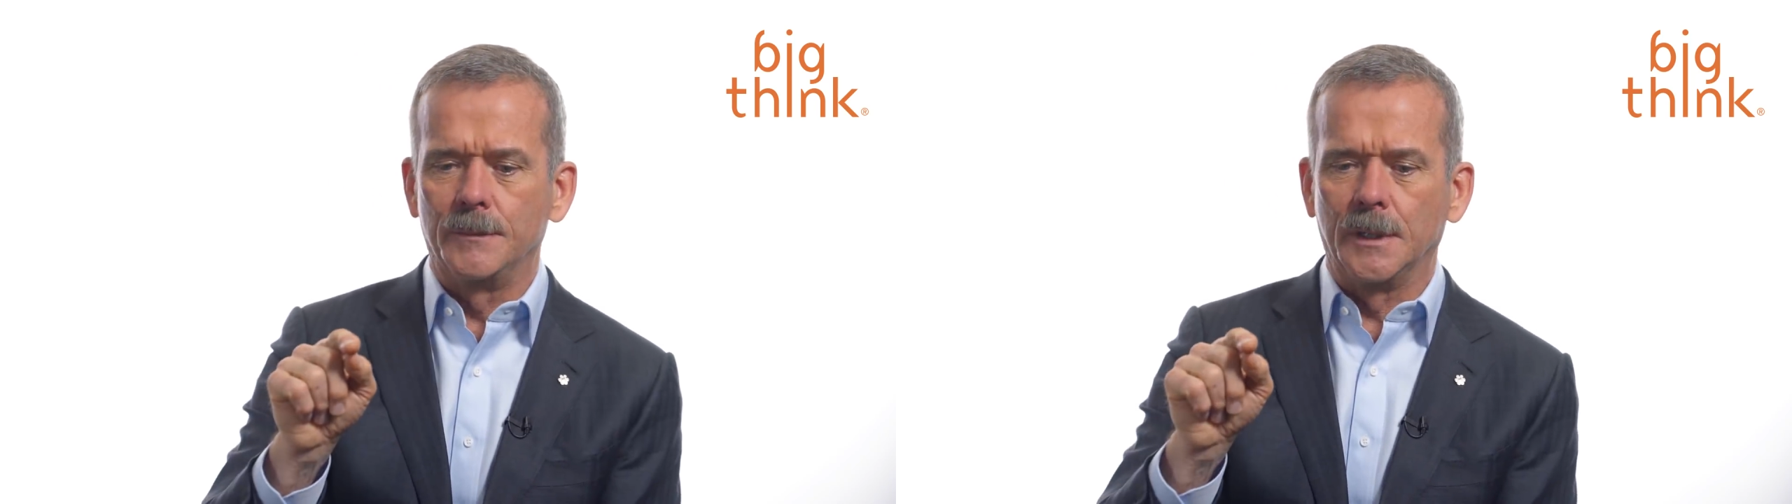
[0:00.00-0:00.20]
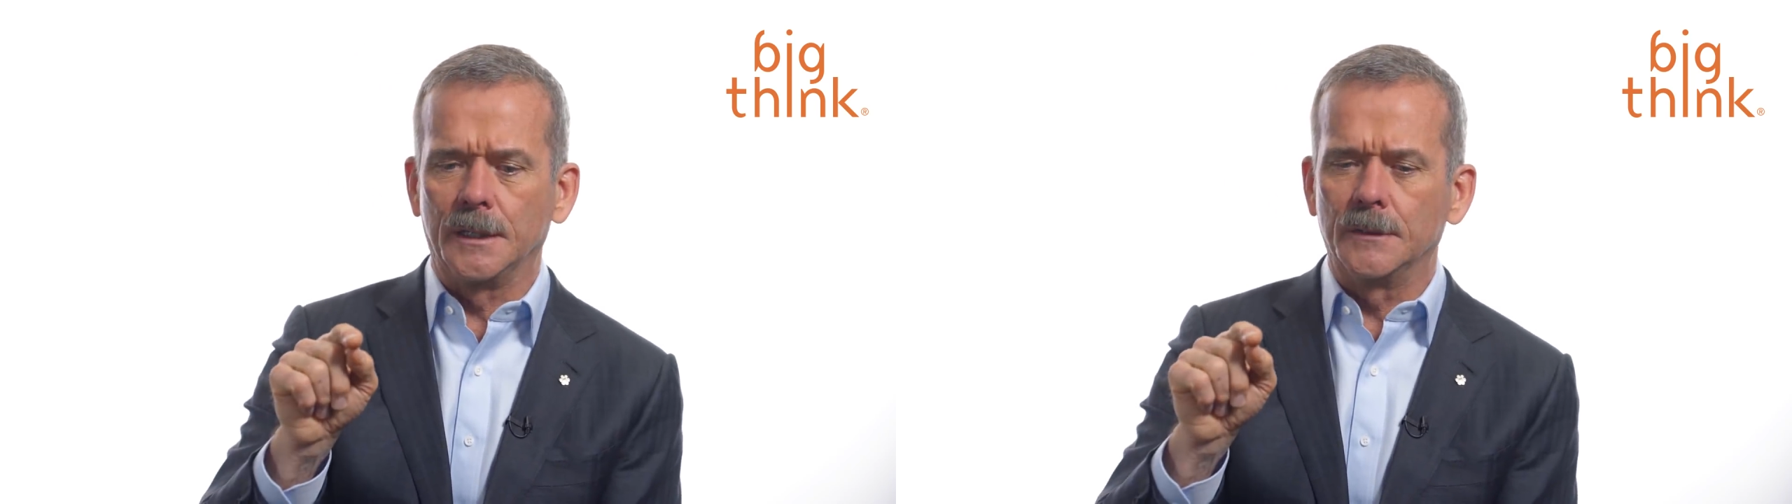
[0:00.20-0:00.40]

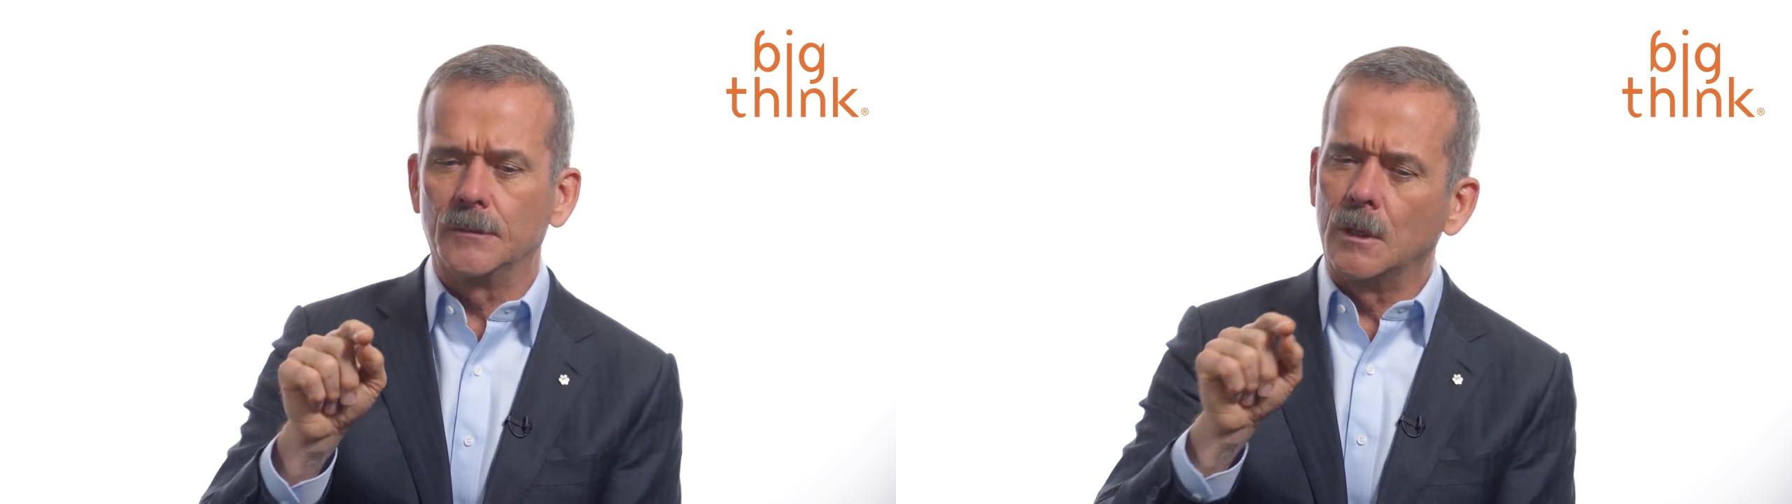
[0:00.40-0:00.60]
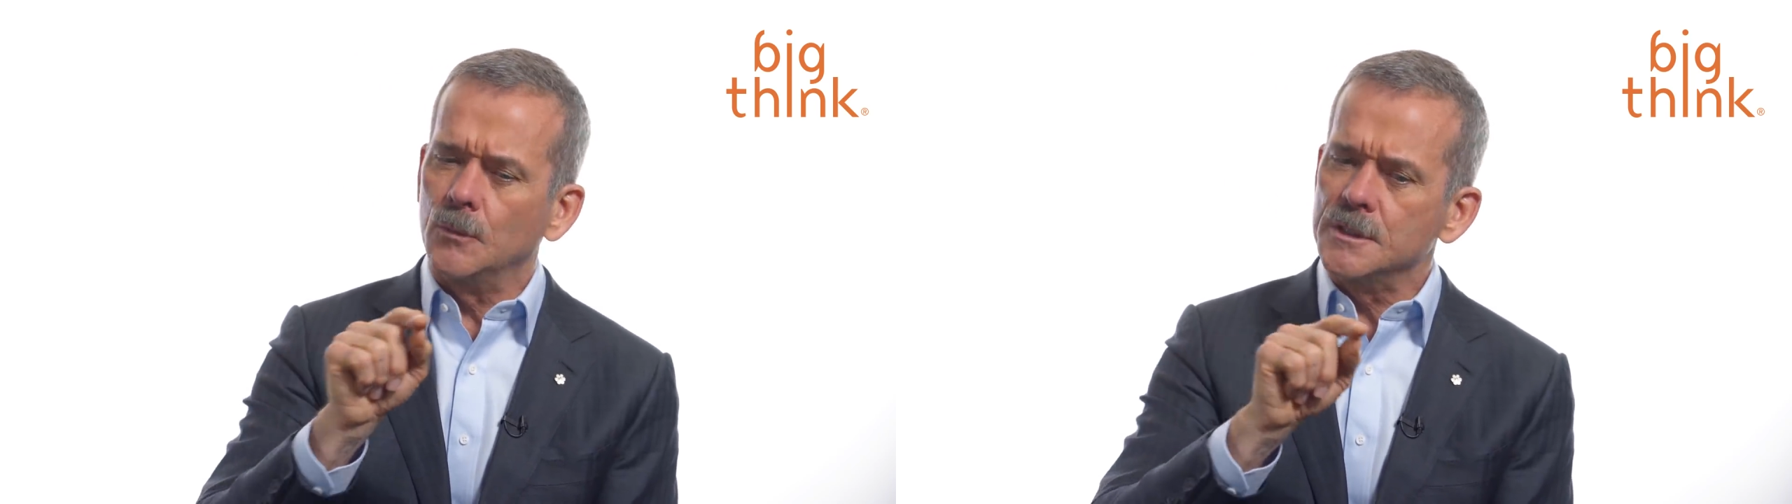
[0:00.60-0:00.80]
but
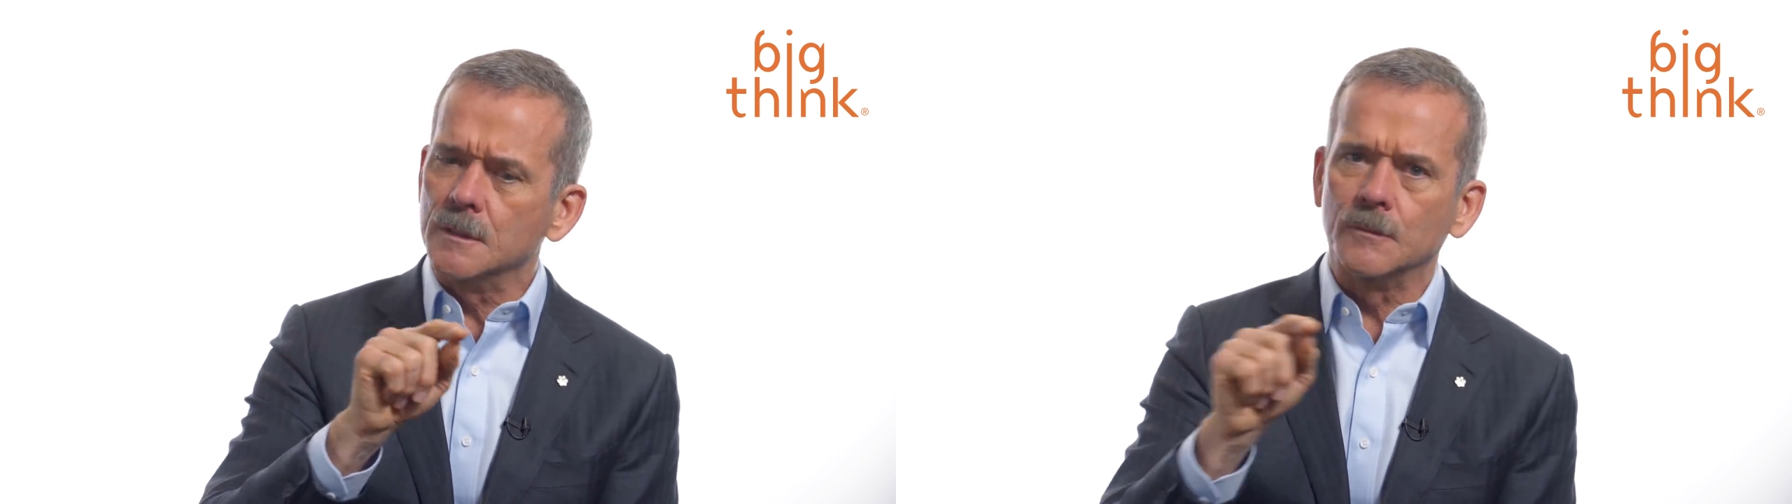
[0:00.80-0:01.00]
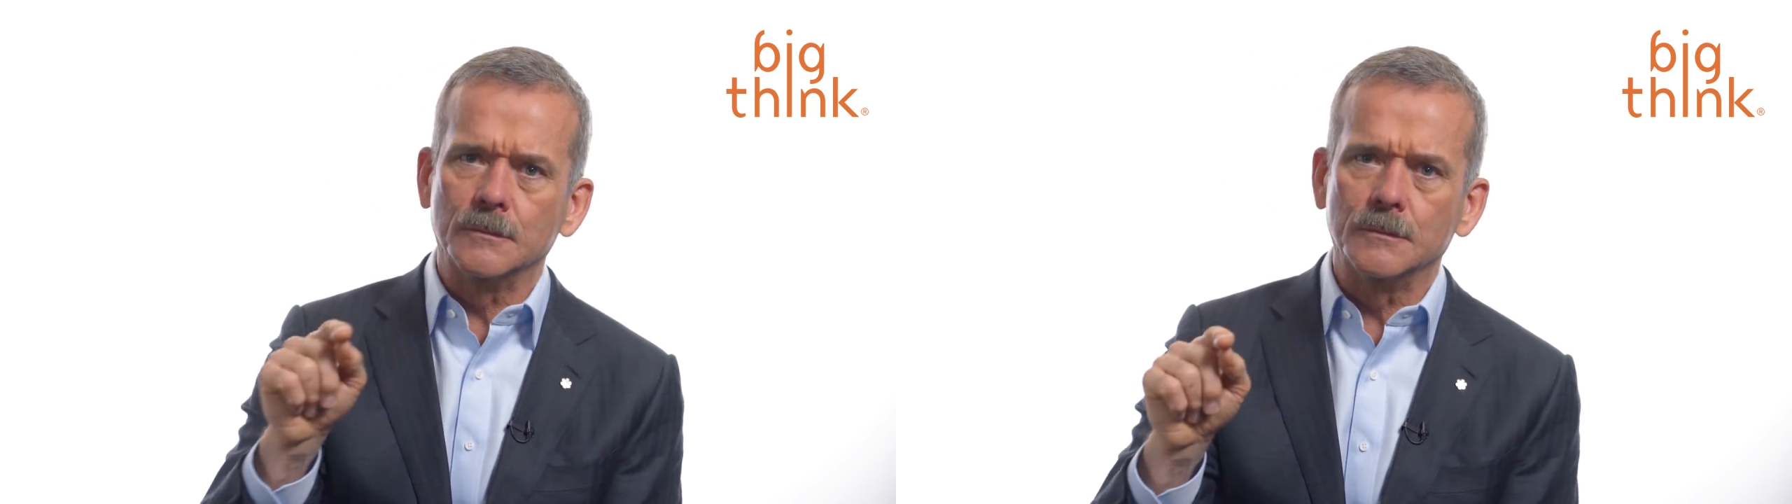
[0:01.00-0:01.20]
what was
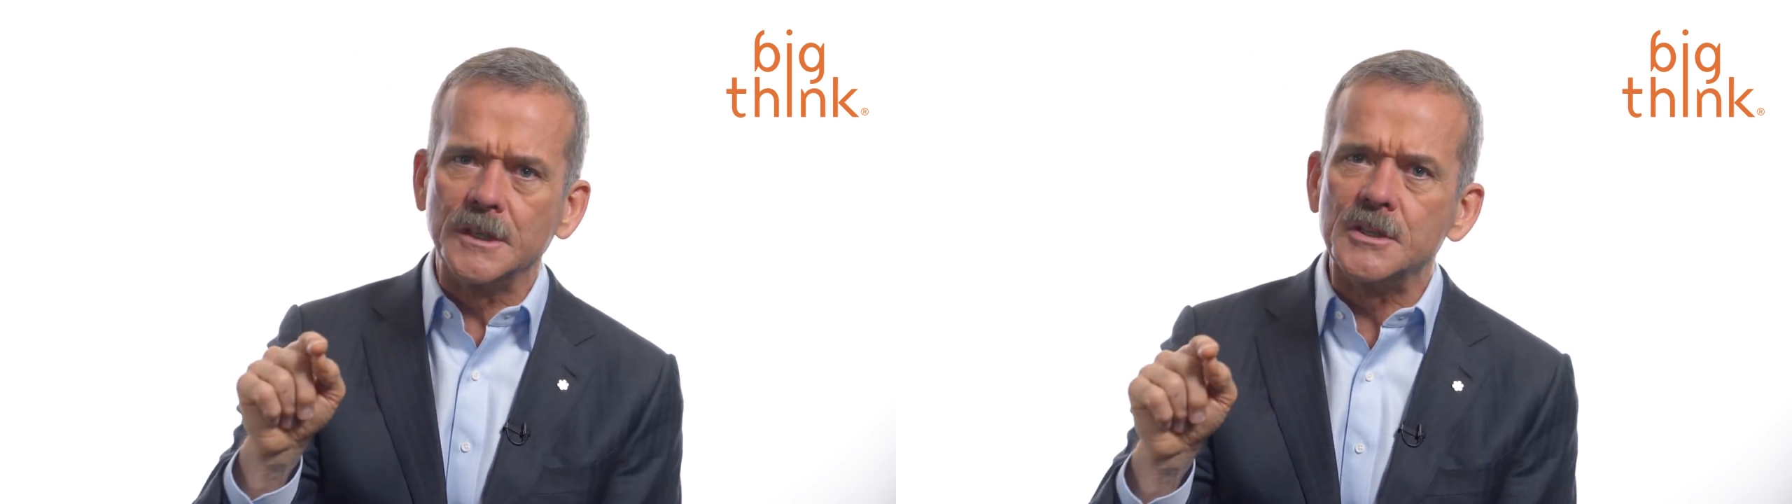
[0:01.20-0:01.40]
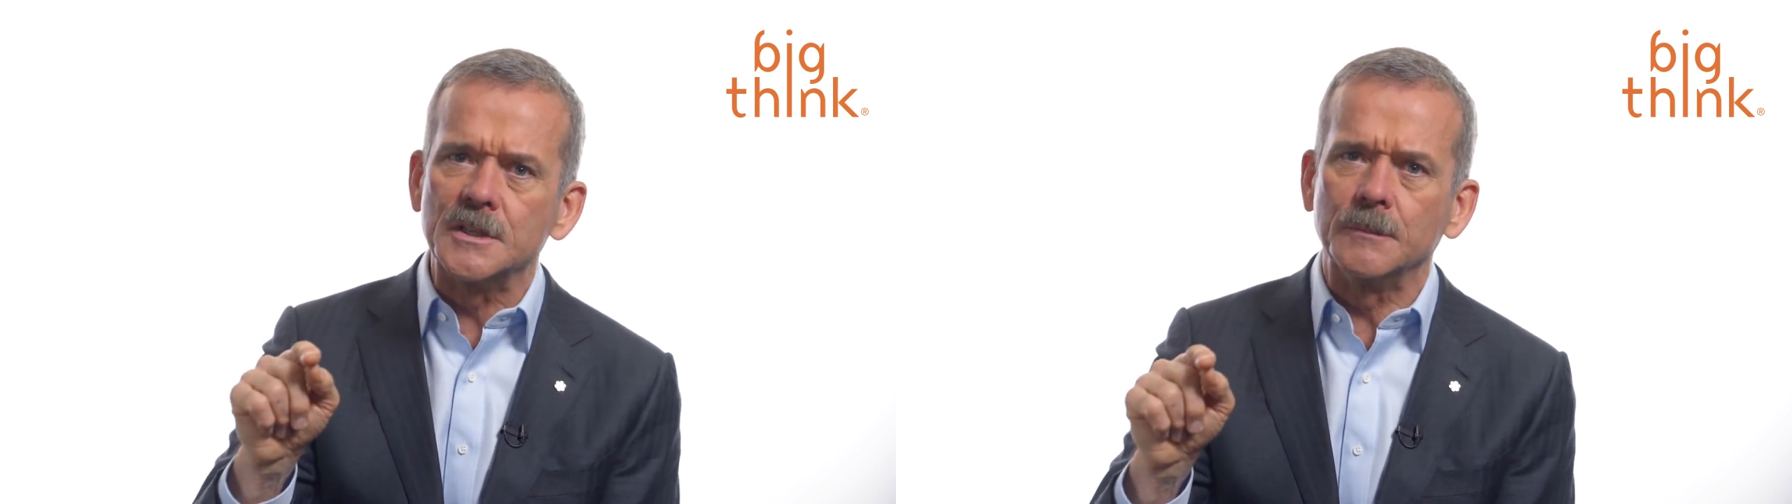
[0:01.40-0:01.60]
the
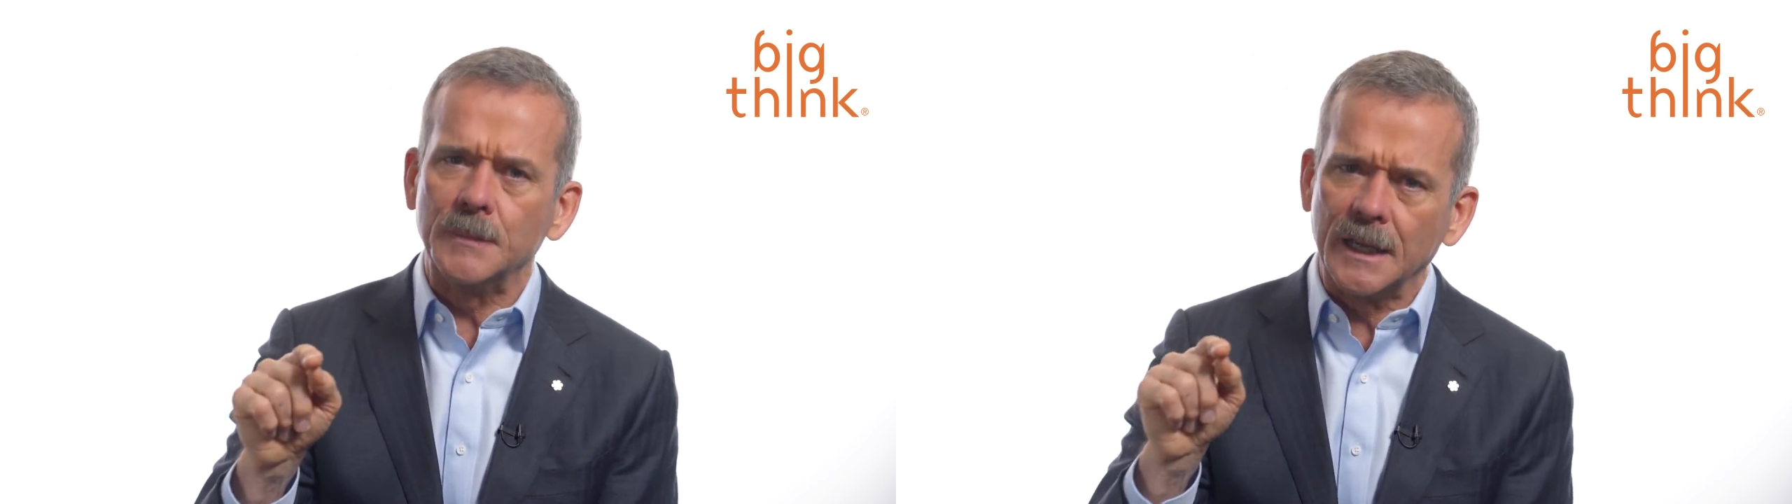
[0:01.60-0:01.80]
reason